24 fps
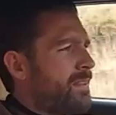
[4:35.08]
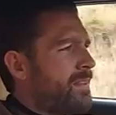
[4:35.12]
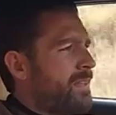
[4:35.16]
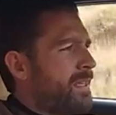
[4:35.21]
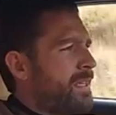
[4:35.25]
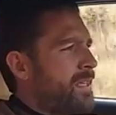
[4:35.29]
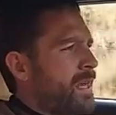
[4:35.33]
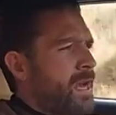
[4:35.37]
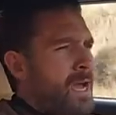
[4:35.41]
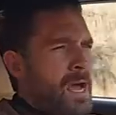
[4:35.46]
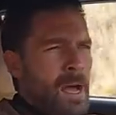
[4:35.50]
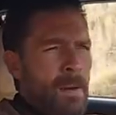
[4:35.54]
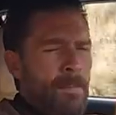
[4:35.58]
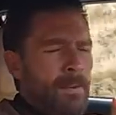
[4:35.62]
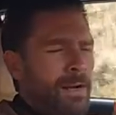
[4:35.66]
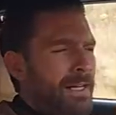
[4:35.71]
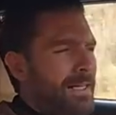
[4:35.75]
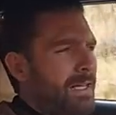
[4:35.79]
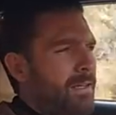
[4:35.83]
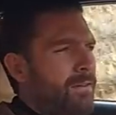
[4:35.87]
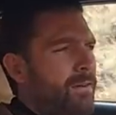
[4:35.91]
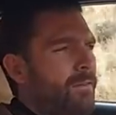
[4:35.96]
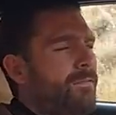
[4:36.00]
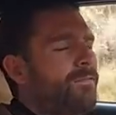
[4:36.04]
the
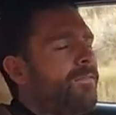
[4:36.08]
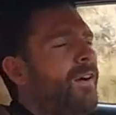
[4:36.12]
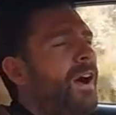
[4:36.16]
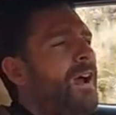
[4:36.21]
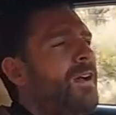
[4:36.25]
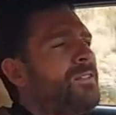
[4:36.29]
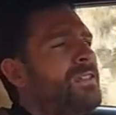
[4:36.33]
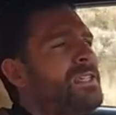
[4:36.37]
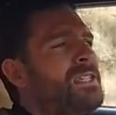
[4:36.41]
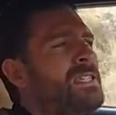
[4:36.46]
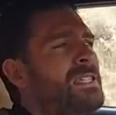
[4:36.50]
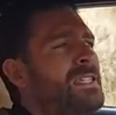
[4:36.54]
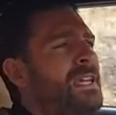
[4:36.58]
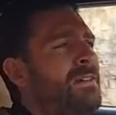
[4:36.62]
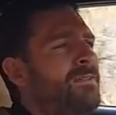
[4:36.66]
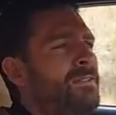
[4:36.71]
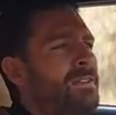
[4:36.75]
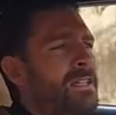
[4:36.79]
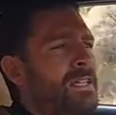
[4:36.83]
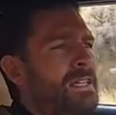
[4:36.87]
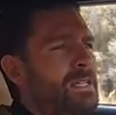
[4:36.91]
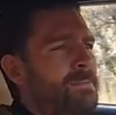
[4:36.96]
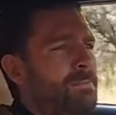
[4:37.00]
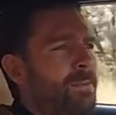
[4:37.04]
McLaren
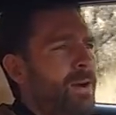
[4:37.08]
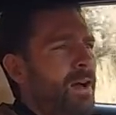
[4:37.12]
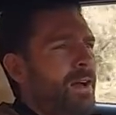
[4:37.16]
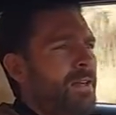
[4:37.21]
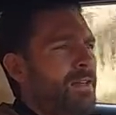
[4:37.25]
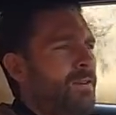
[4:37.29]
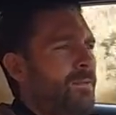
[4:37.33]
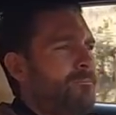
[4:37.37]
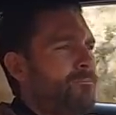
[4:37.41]
570 Spider,